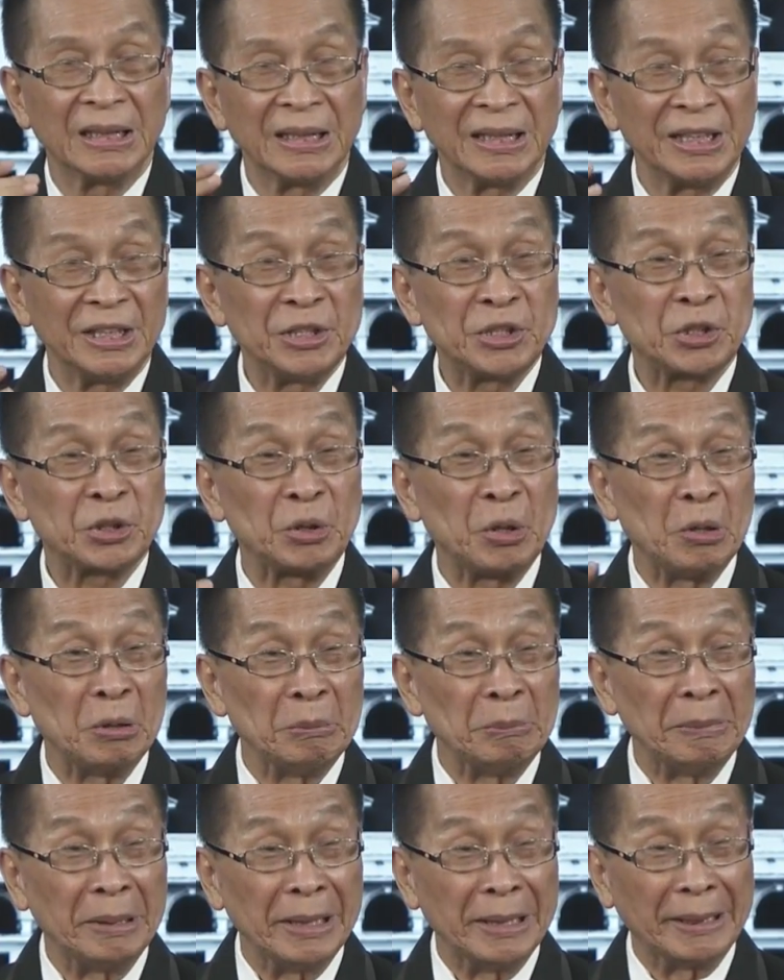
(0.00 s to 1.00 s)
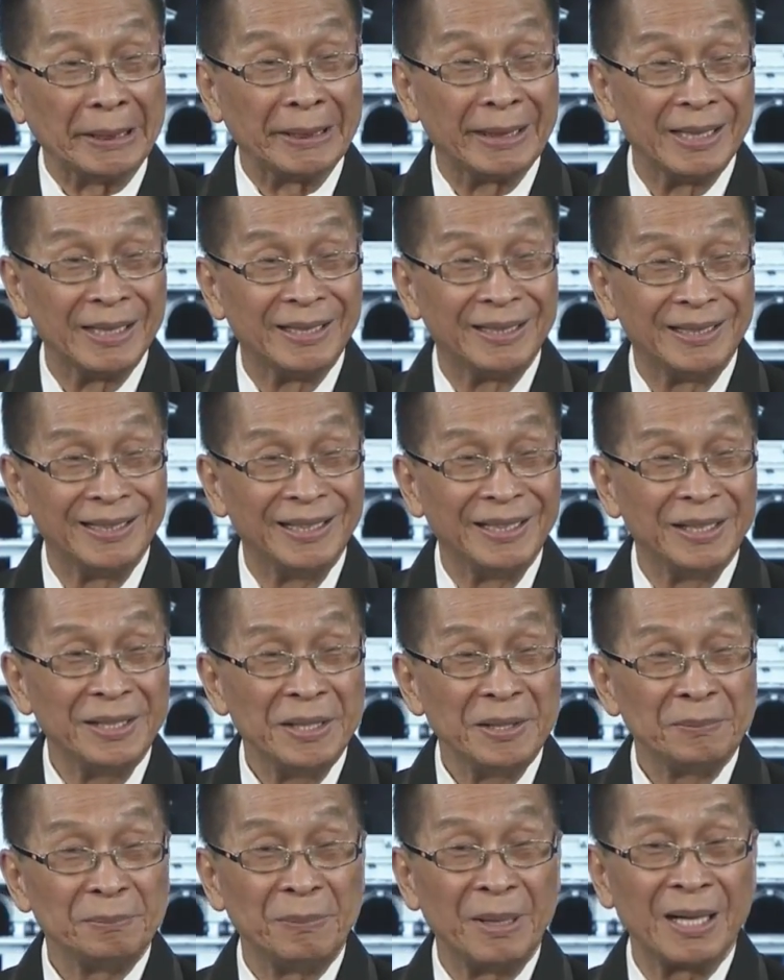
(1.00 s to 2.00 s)
installment.
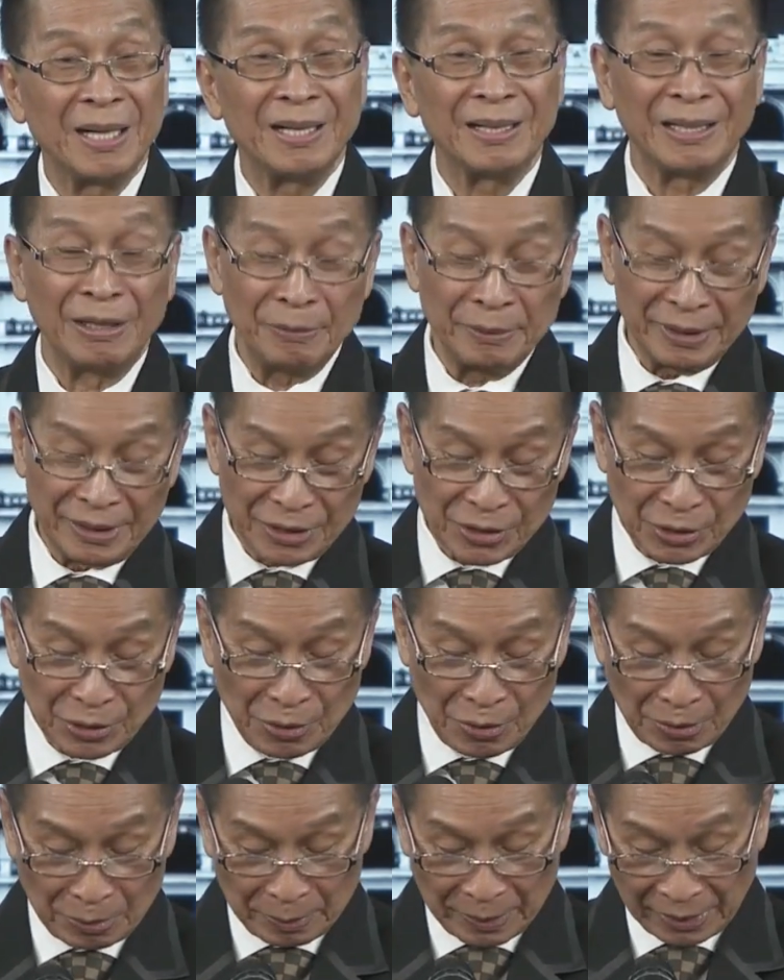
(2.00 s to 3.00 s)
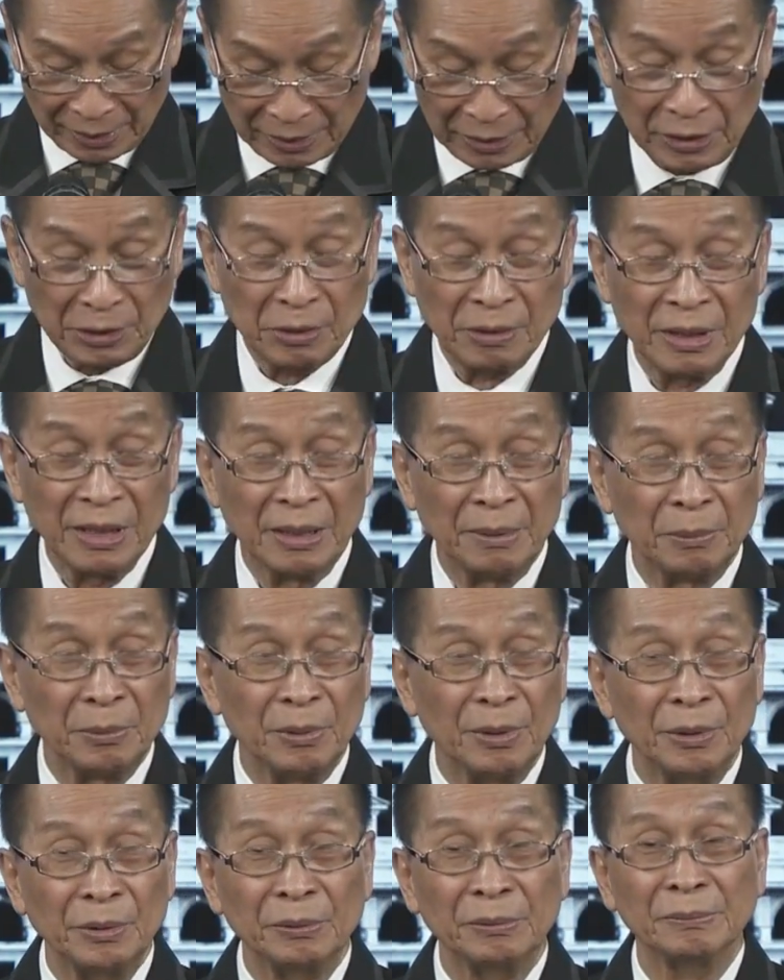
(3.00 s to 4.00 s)
Mm-hmm. Baka gawin installment. Hindi ko alam
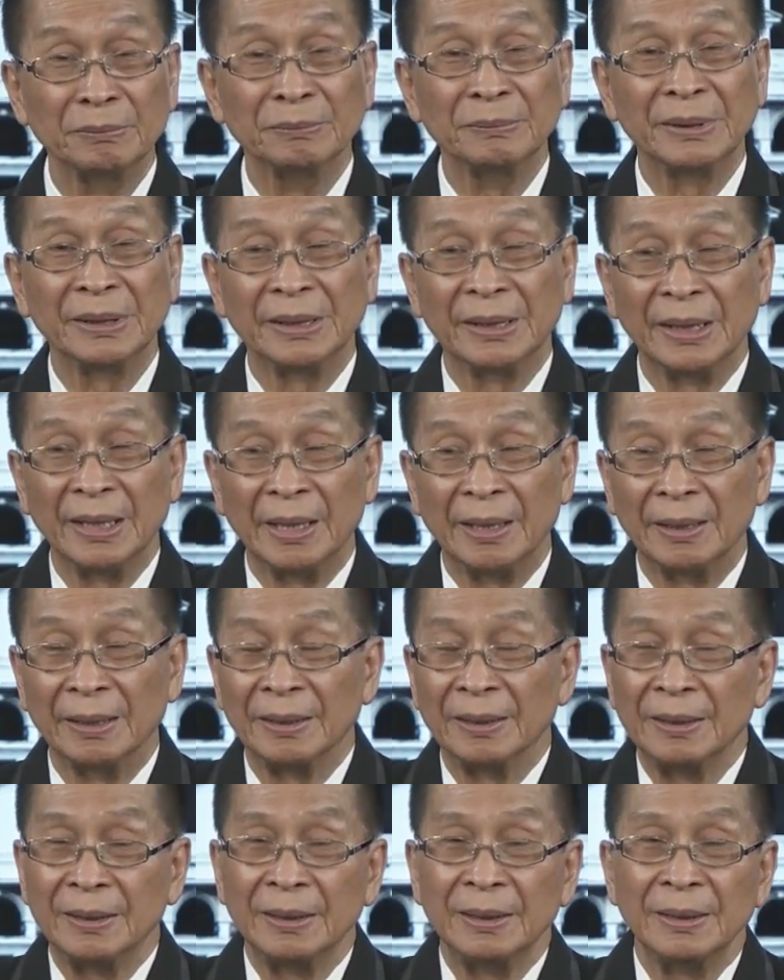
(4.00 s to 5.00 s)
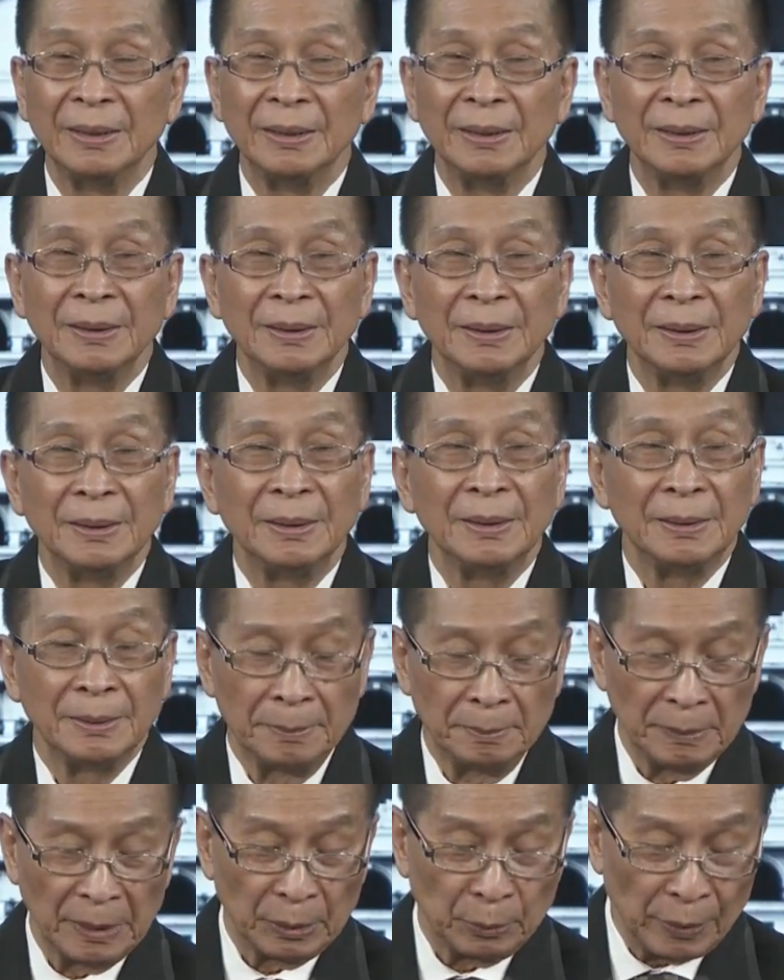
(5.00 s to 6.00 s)
kung anong mangyayari.
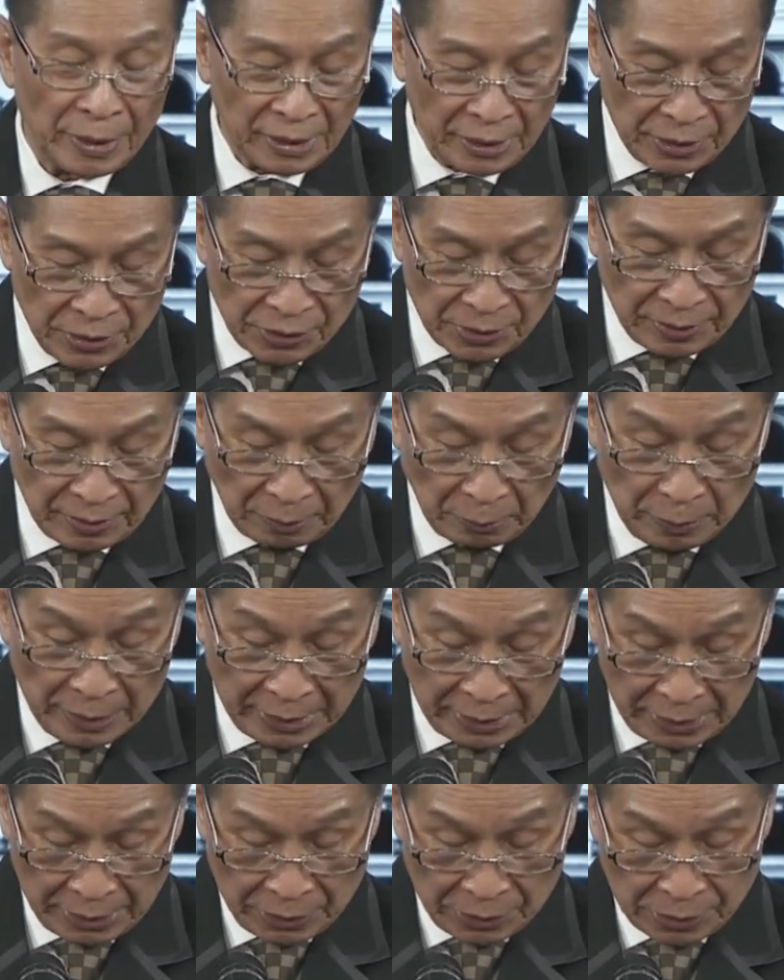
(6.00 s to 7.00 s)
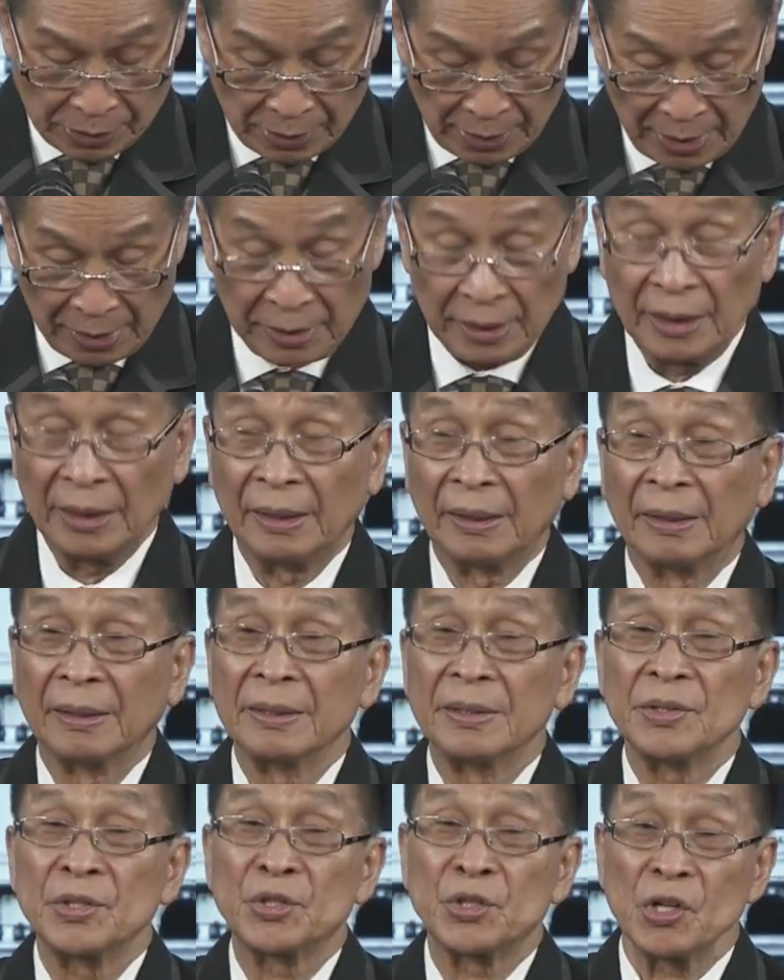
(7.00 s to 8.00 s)
But what is, I think,
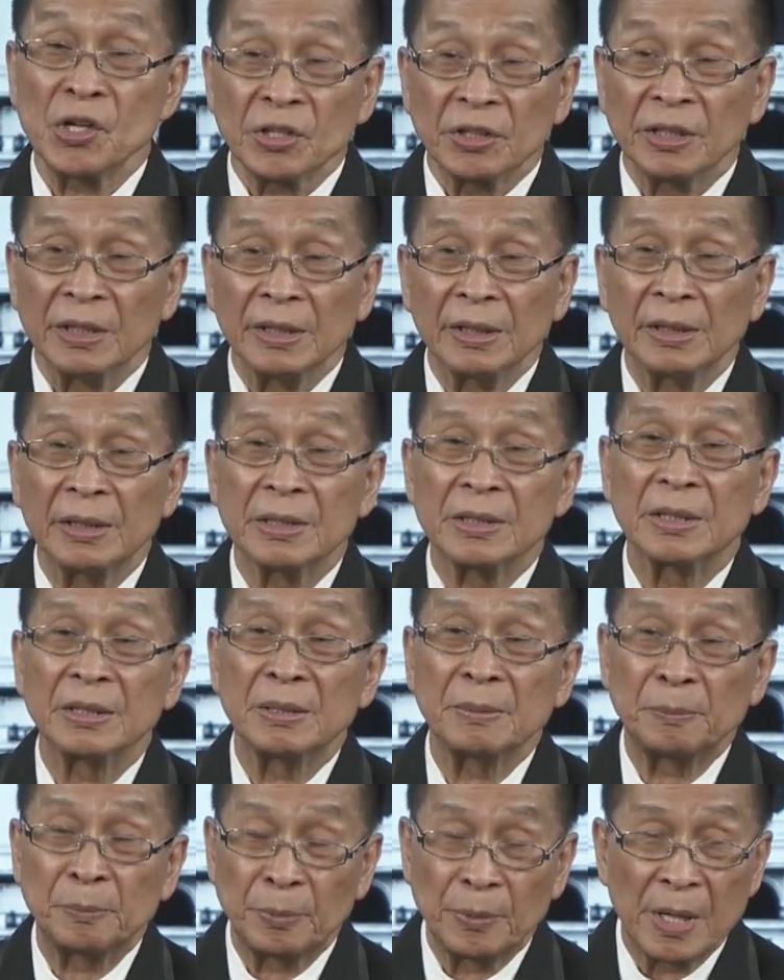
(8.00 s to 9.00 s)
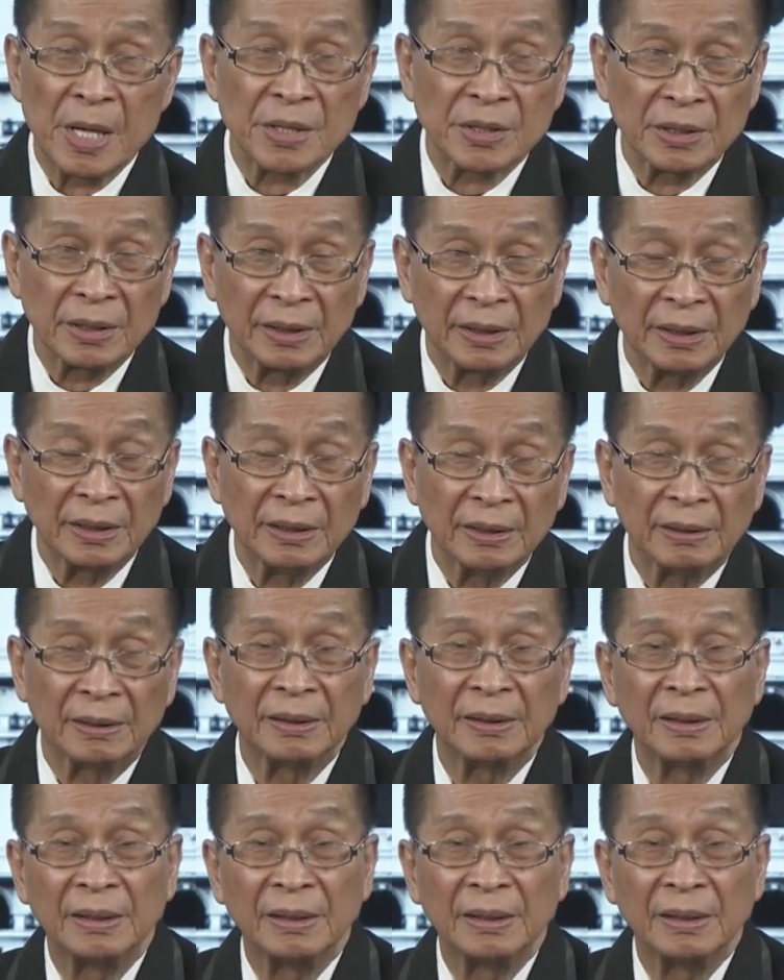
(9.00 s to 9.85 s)
certain is that the president